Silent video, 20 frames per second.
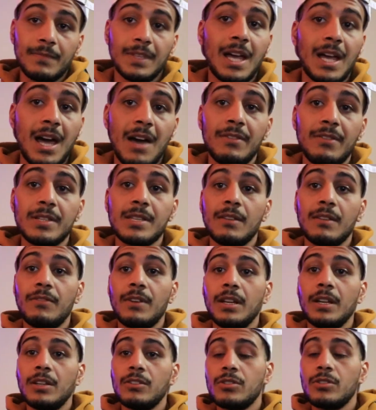Obviously,
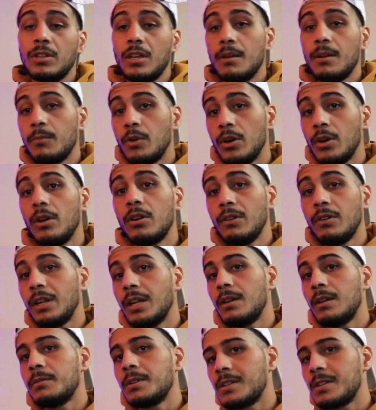financially, I'm hurt right
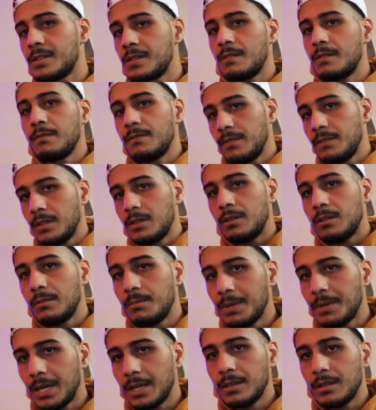now because of the
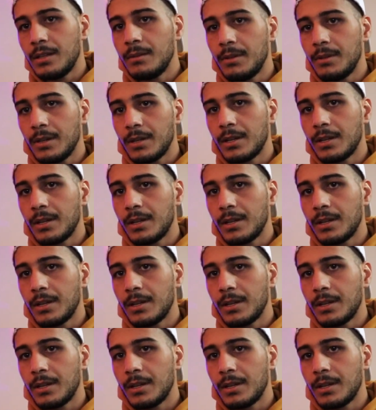pandemic,